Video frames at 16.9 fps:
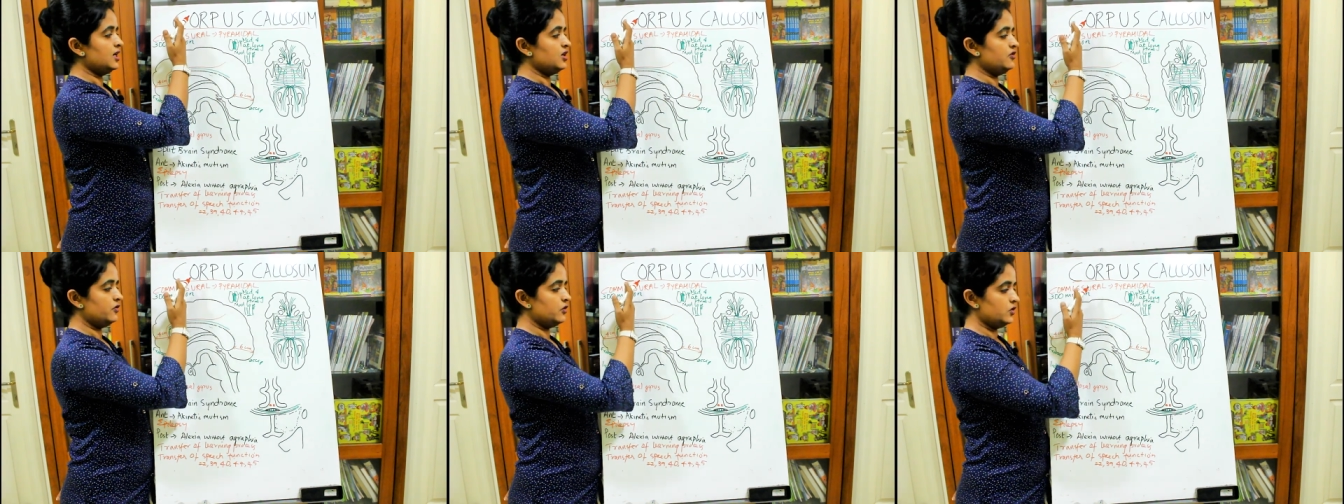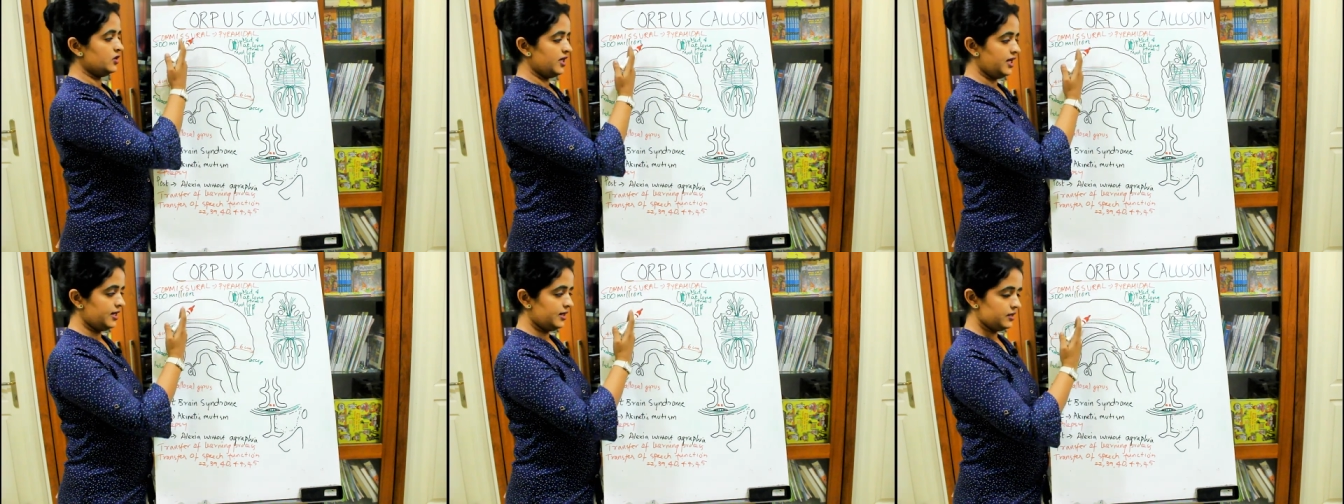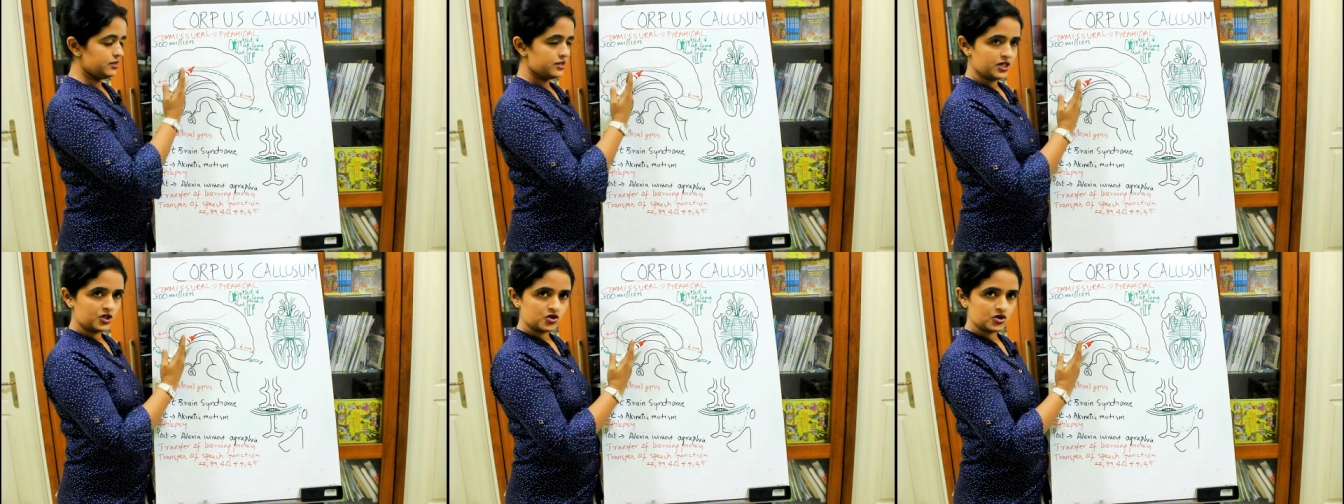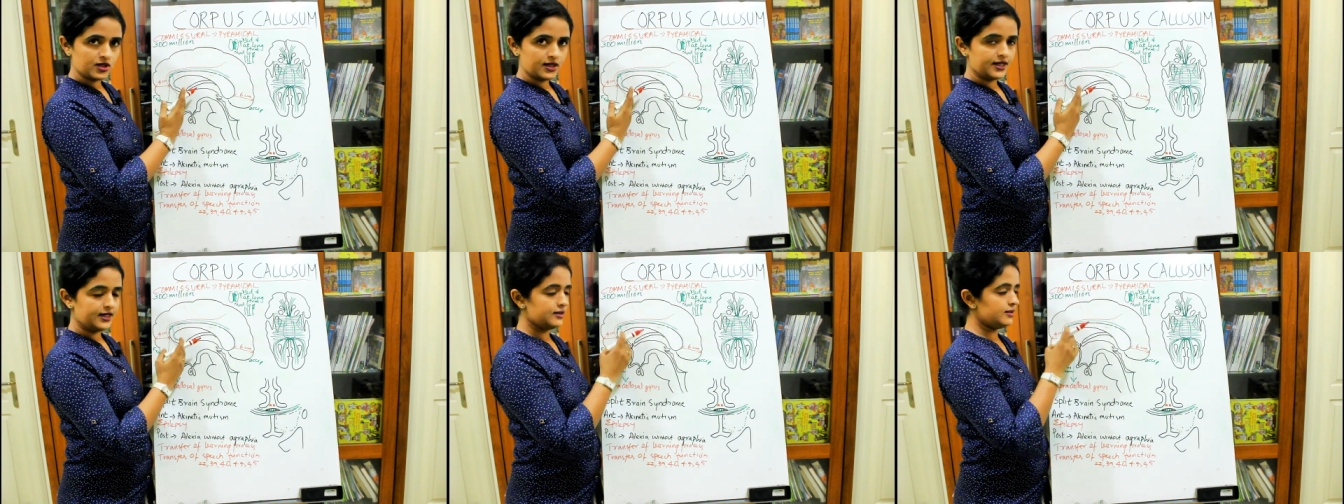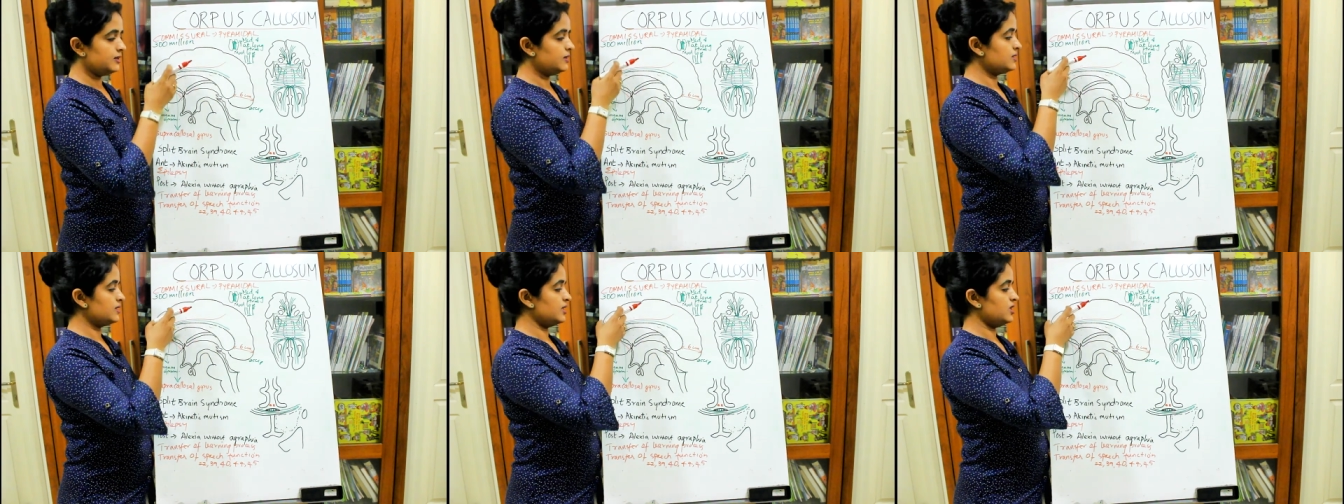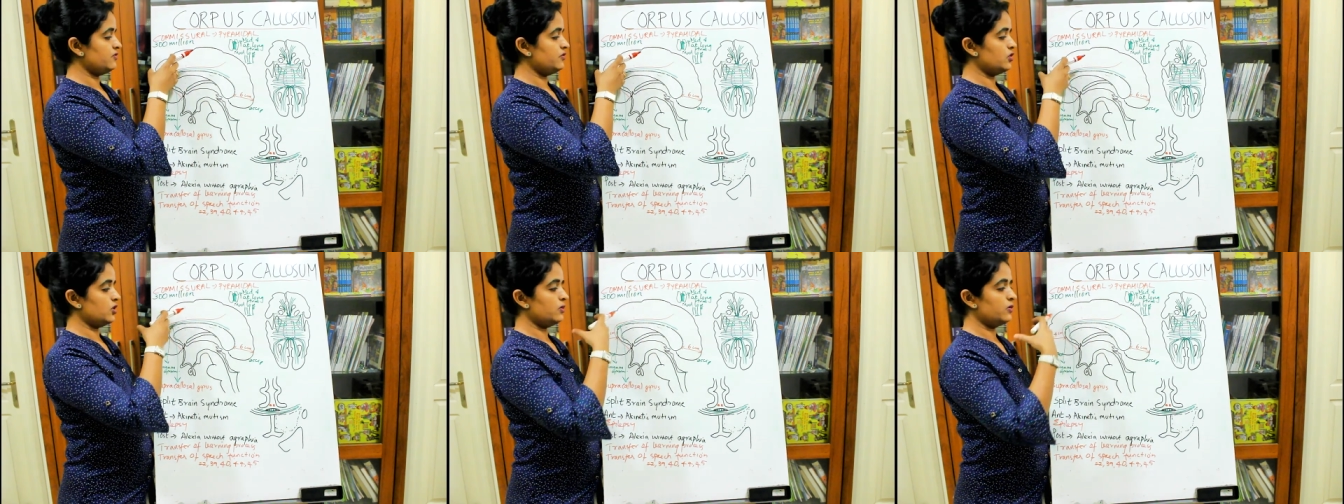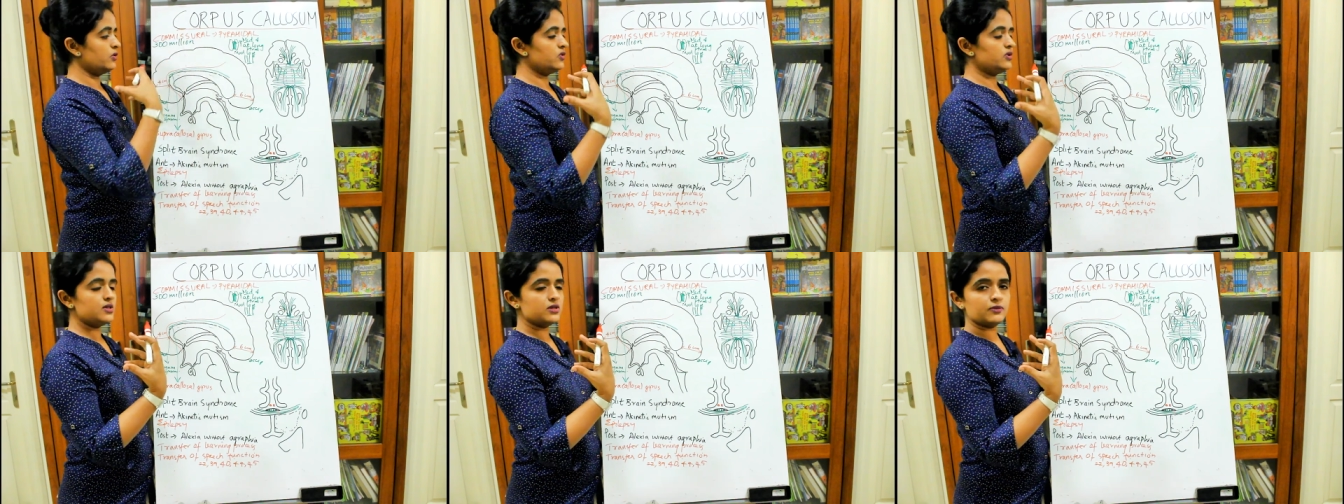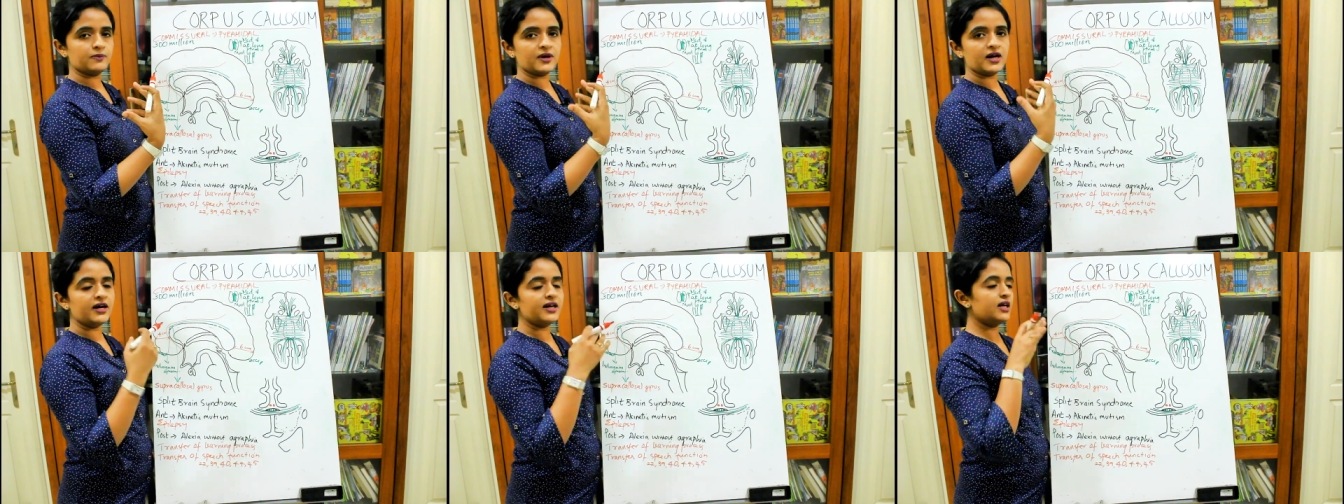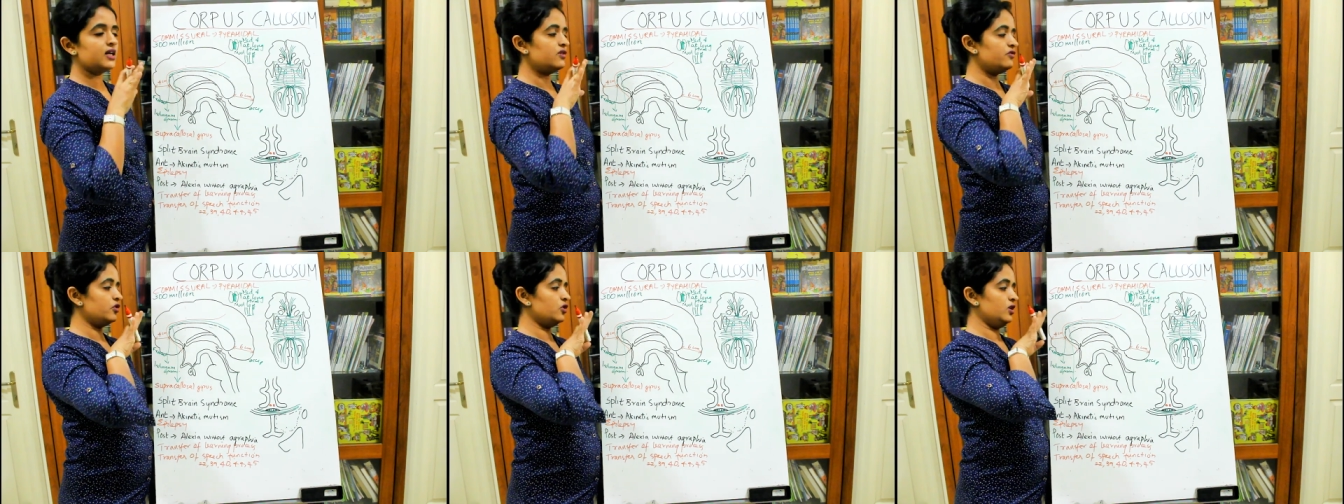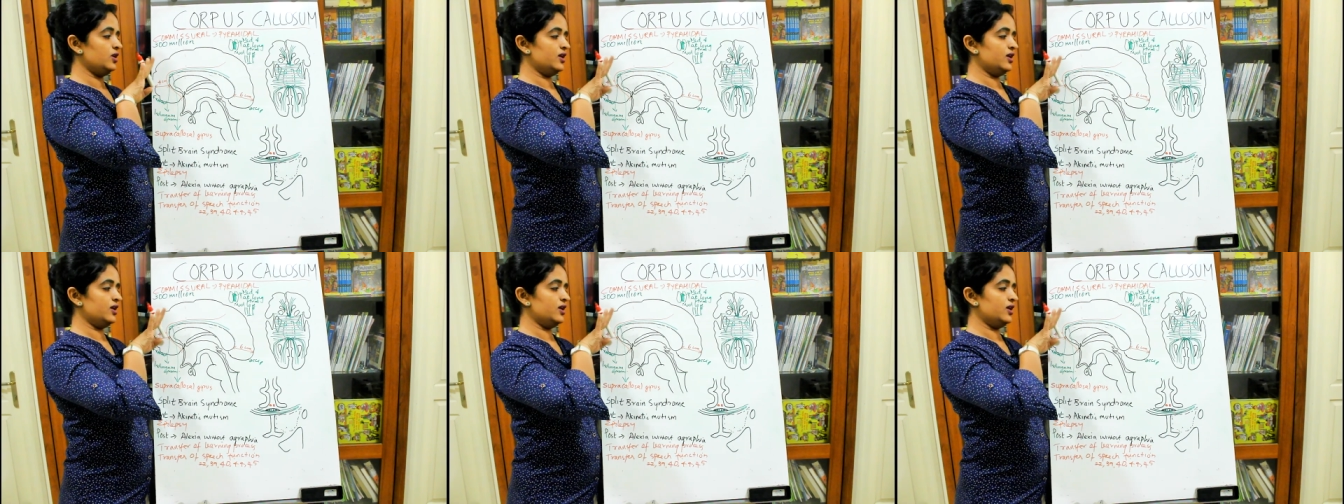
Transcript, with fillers: If you take a section like this and if you remove this part and if you're